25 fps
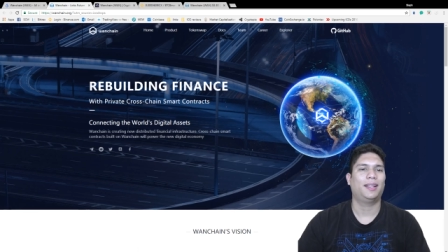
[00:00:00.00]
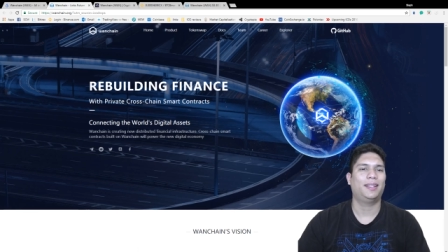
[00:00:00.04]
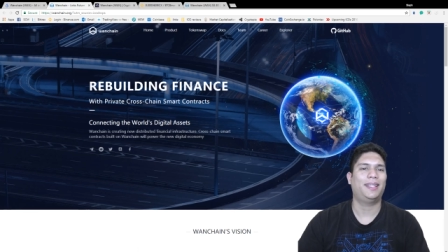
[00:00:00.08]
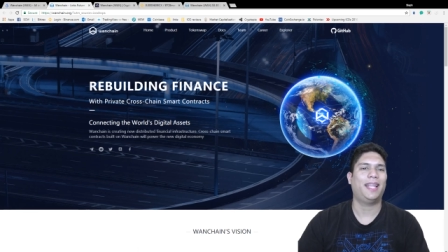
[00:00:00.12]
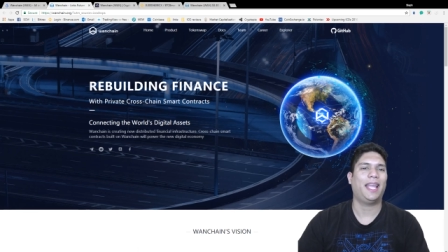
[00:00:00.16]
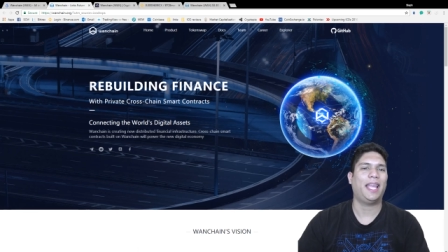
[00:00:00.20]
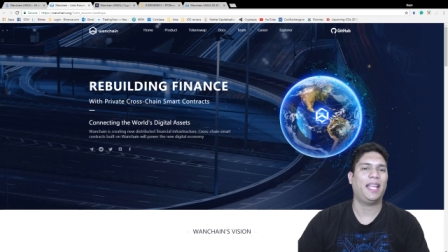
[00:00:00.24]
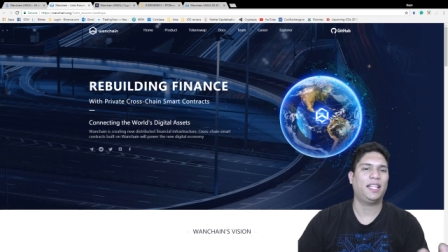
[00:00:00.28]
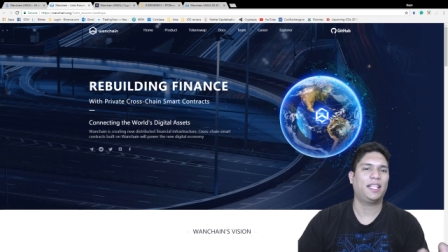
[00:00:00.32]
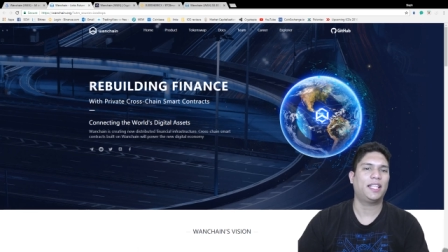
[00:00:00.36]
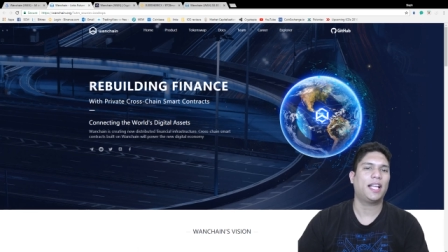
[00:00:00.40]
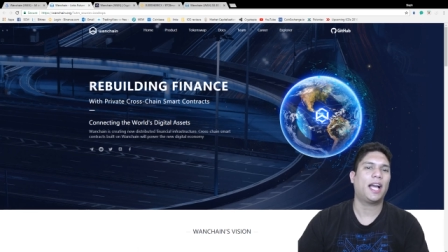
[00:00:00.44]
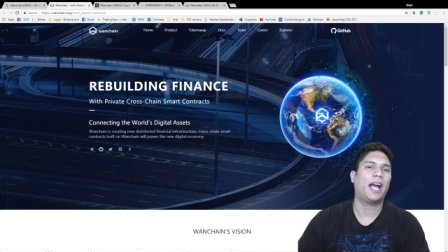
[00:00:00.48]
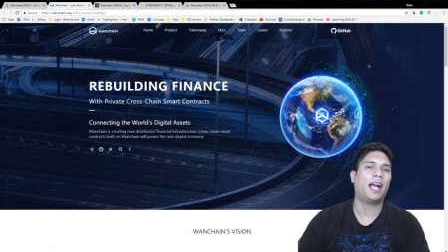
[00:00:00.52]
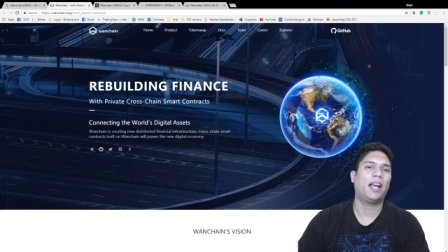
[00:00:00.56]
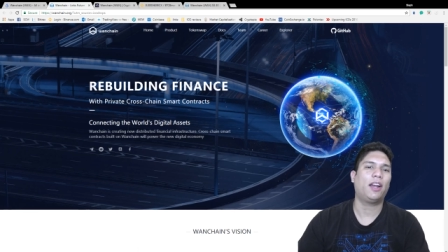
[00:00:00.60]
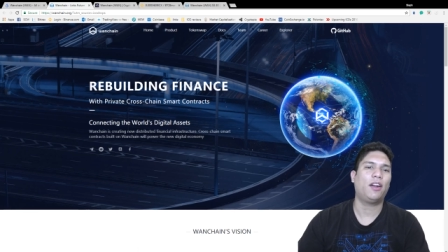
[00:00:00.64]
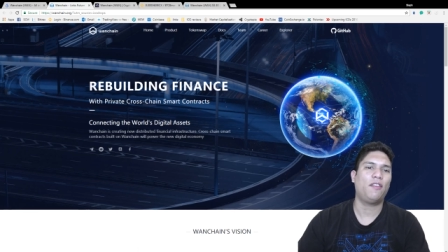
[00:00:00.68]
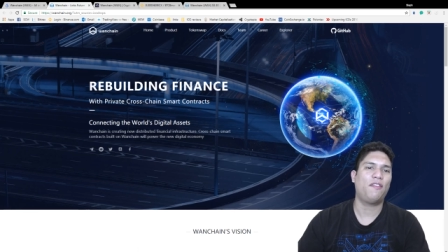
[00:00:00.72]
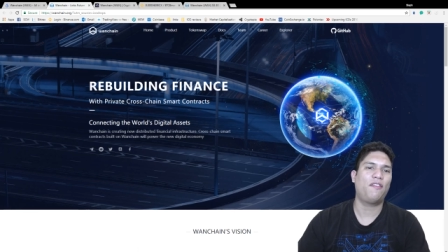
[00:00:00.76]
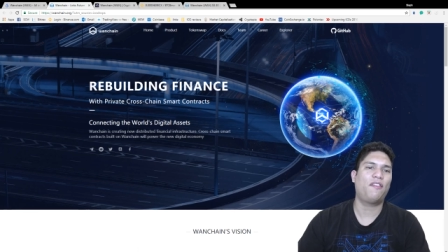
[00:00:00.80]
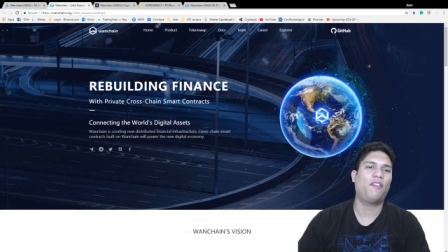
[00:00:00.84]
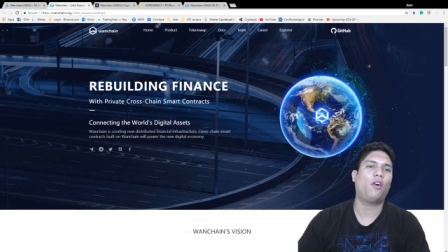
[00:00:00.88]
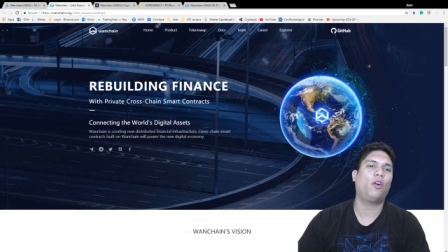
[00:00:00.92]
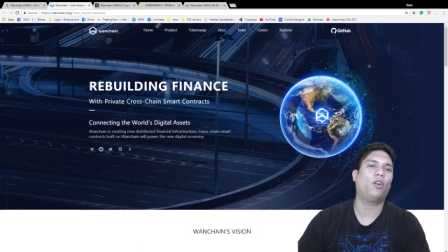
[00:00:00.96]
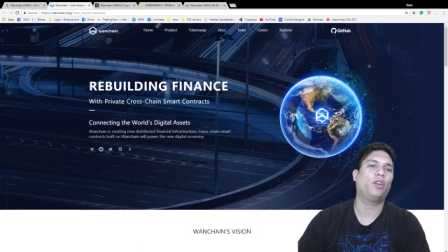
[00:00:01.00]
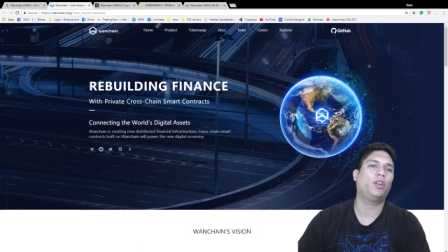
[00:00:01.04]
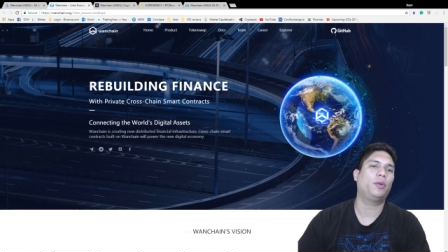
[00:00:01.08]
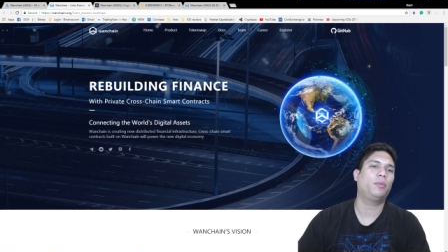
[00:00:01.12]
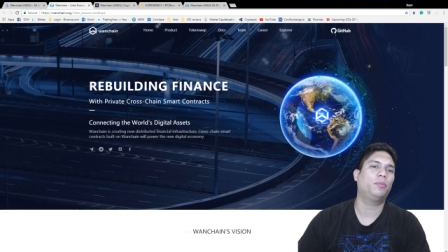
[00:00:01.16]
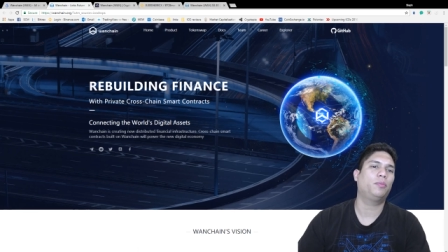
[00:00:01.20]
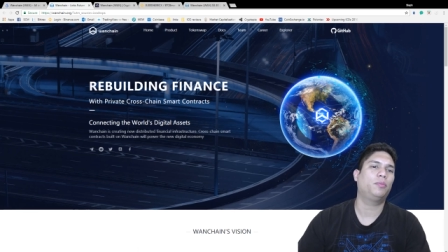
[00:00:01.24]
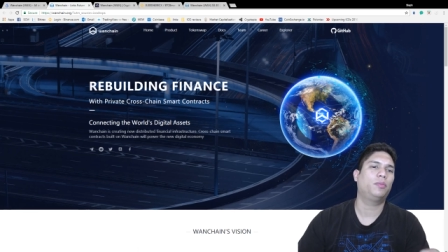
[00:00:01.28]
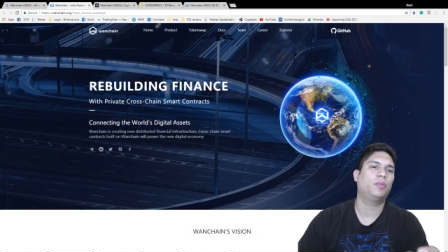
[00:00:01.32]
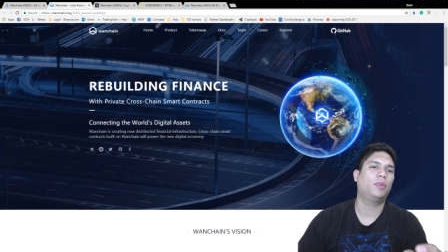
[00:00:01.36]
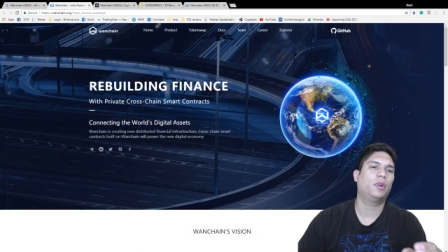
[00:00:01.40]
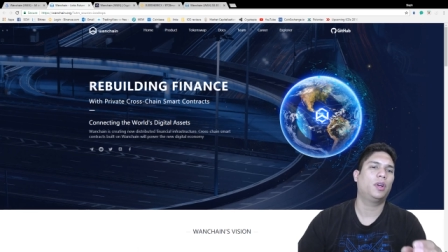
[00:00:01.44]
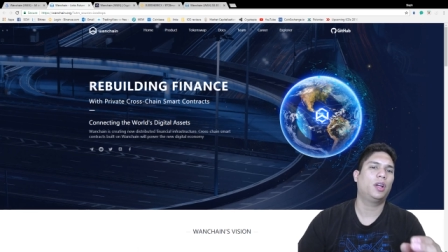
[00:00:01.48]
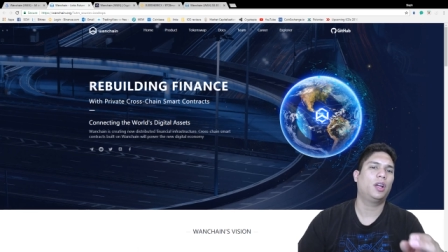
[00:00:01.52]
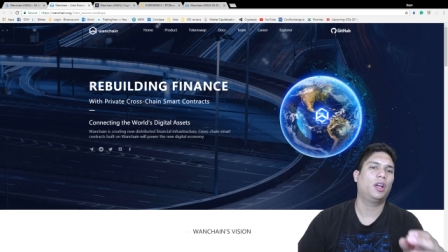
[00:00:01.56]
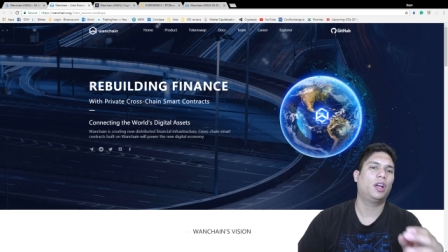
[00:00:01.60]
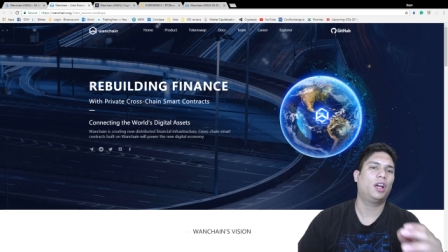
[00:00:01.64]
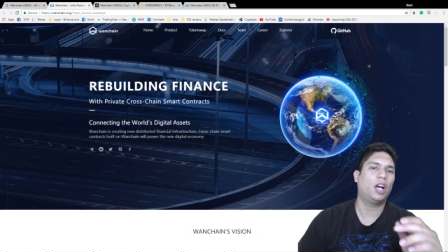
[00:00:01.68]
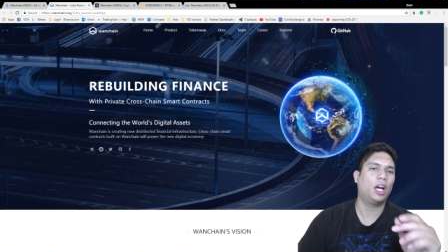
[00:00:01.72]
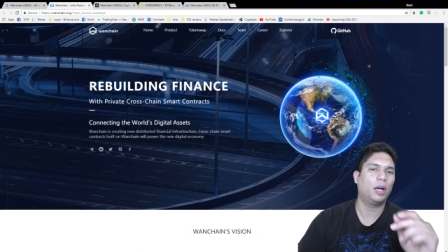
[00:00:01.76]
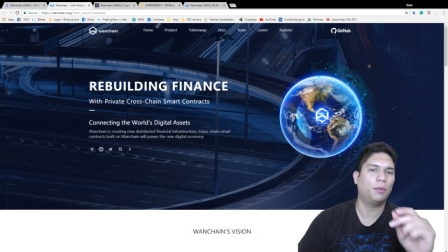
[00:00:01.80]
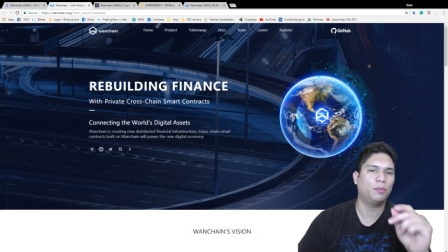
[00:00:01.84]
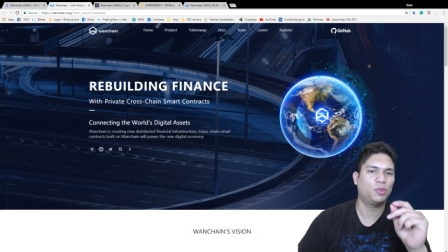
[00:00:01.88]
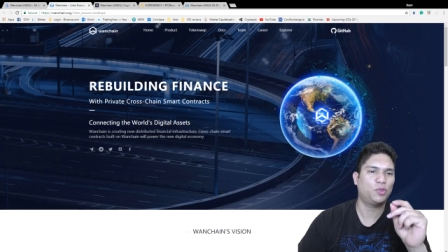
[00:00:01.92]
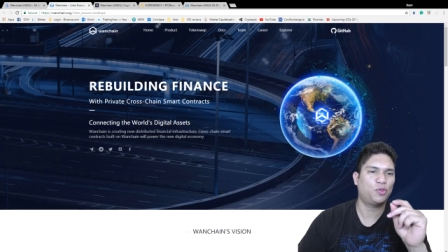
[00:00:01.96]
The entire volume
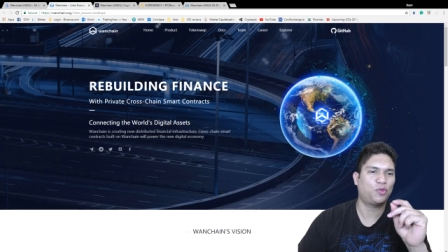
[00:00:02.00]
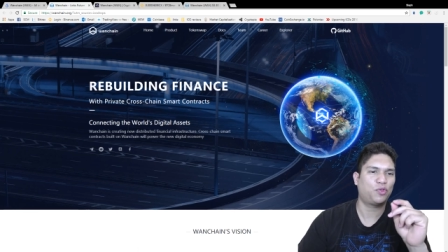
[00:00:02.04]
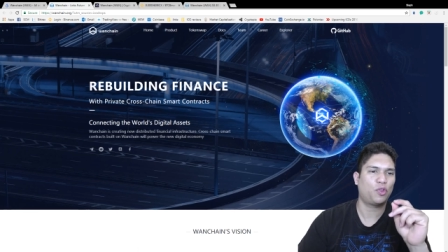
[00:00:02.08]
comes